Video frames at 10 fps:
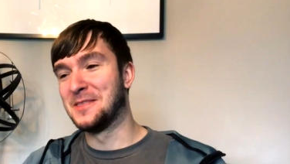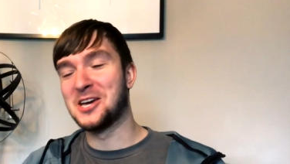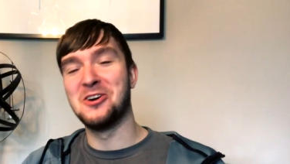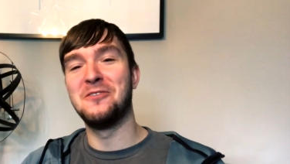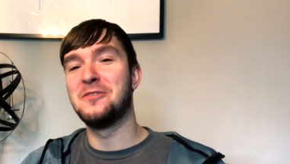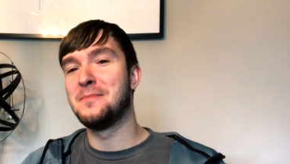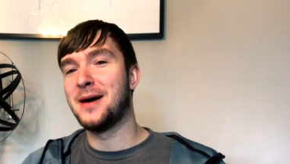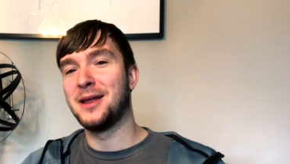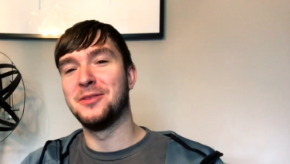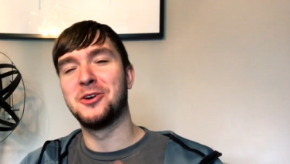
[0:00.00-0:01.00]
the cover
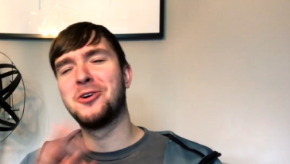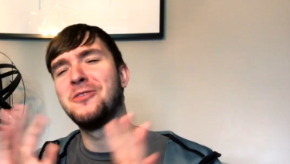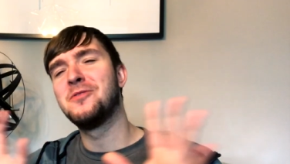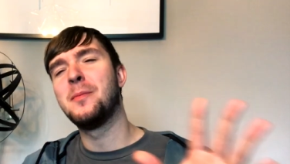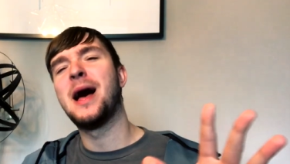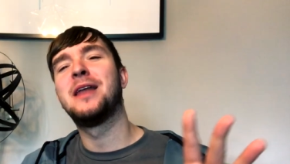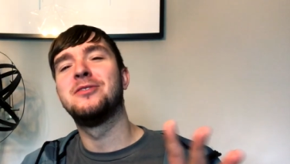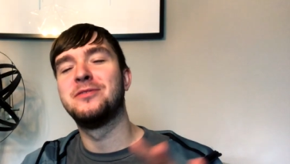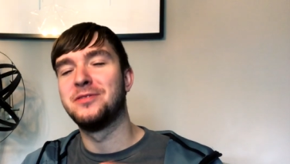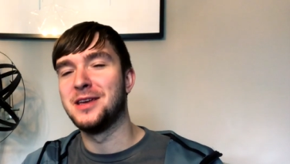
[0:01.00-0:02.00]
man, the cover
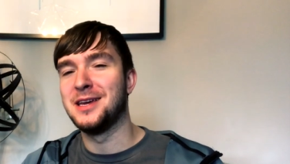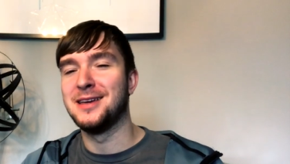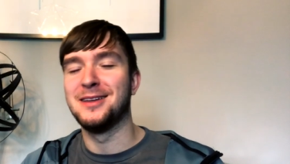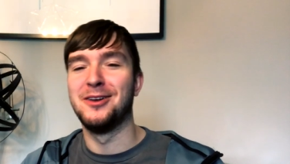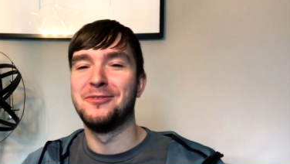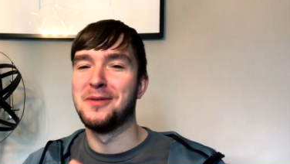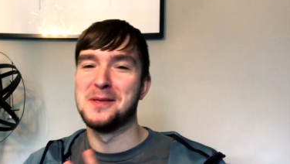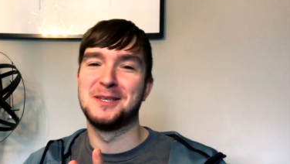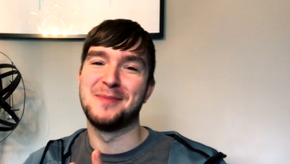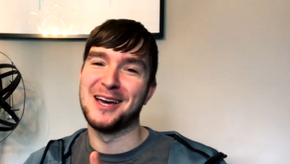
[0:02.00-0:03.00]
man of the Love on
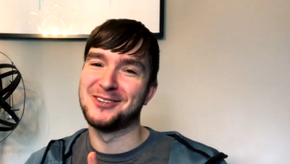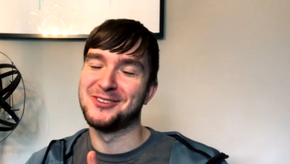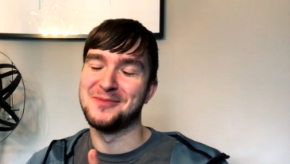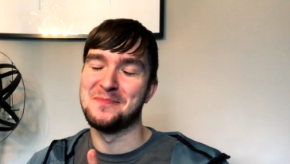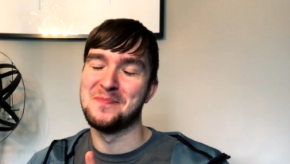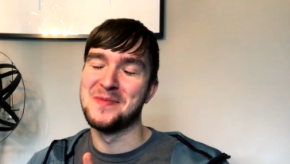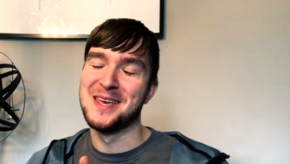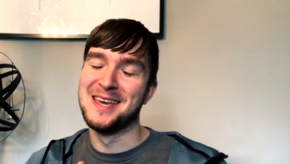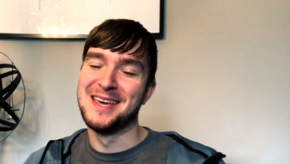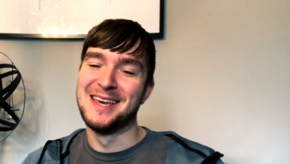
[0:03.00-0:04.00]
the Spectrum
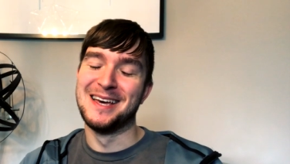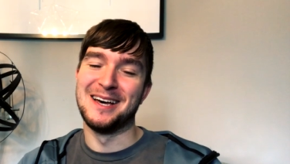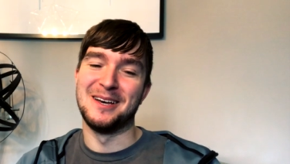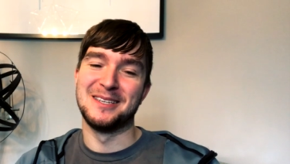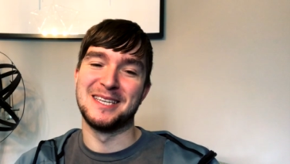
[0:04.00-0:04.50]
uh,